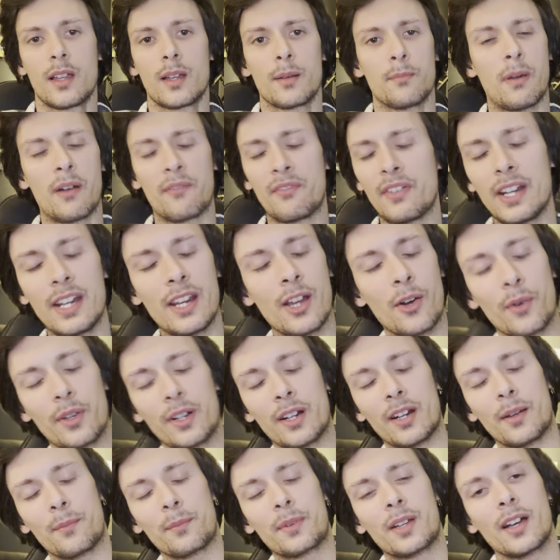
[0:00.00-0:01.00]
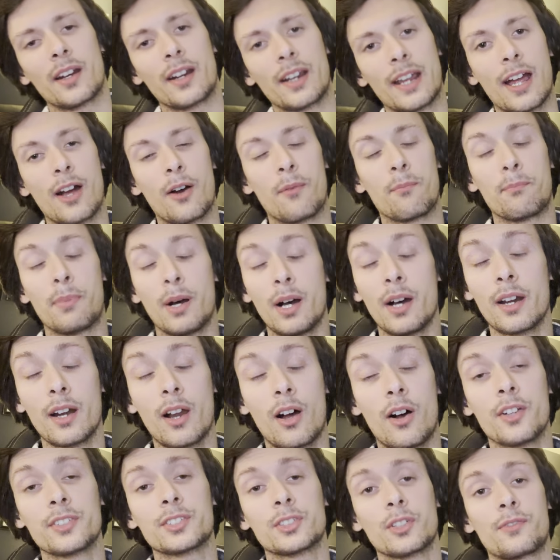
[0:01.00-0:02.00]
my video ended up cutting out, but
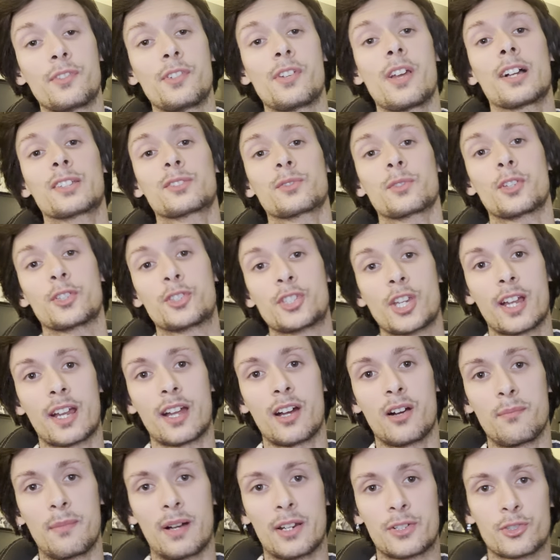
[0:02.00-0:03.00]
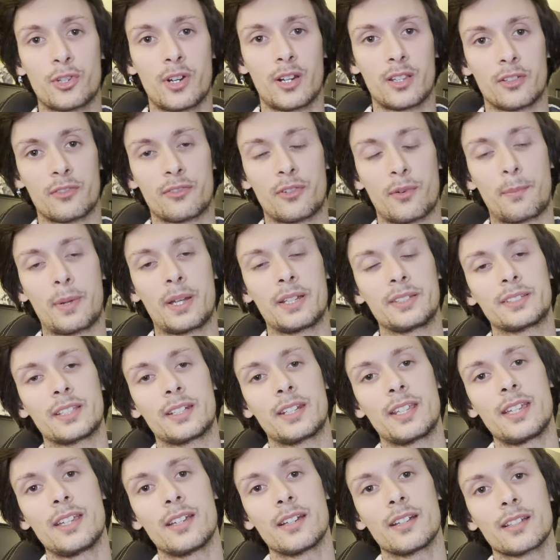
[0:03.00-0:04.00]
also if you guys want to check out my trailer for
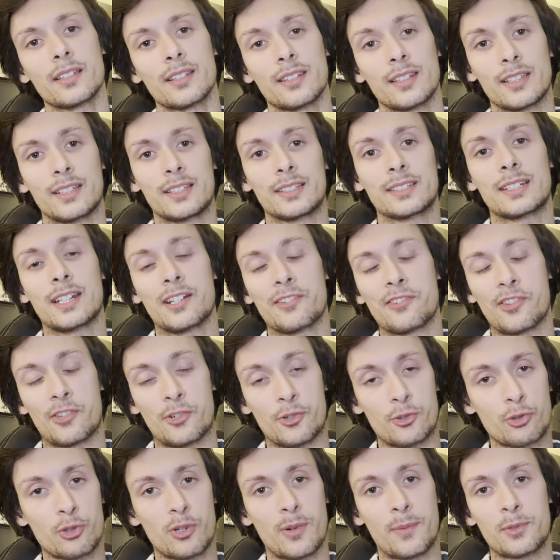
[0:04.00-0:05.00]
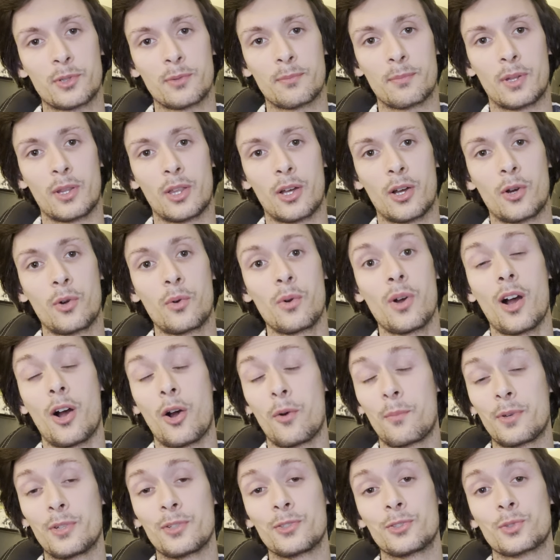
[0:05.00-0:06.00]
Pesadilla, links down in the description below. I
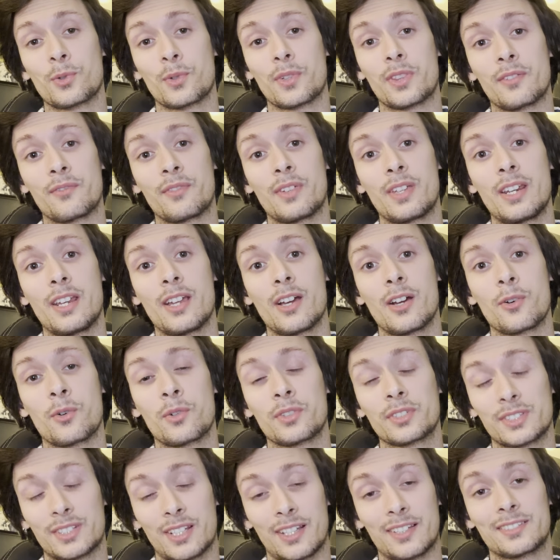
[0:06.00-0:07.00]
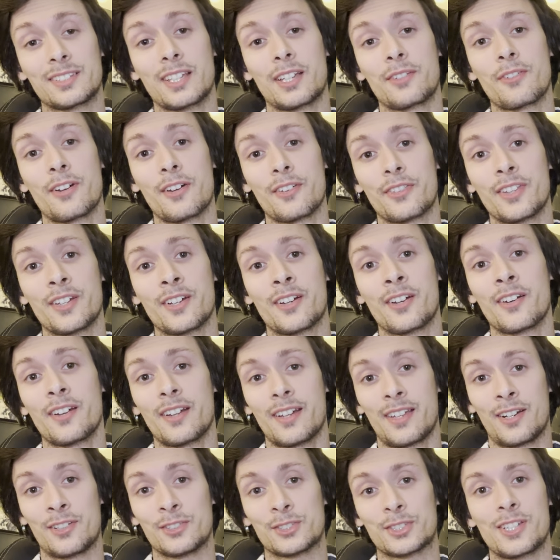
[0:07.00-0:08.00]
hope you enjoyed the video. Stay safe out there,
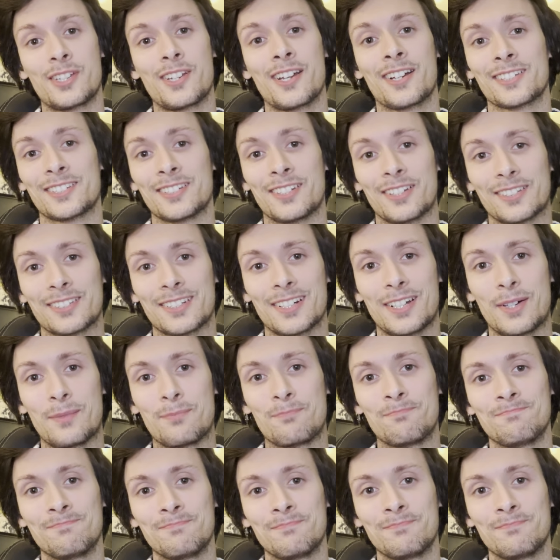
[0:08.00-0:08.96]
and I'll see you guys next time.